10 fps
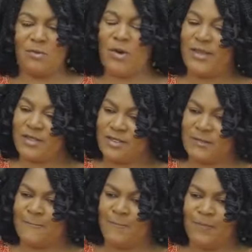
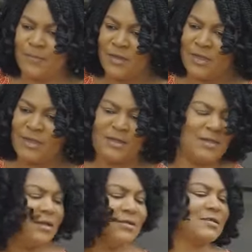Wait.
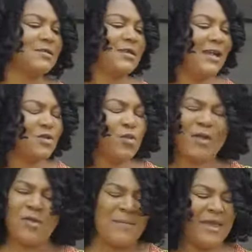Is that
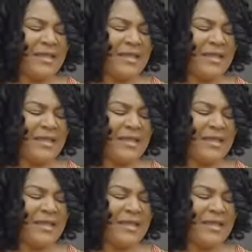why you are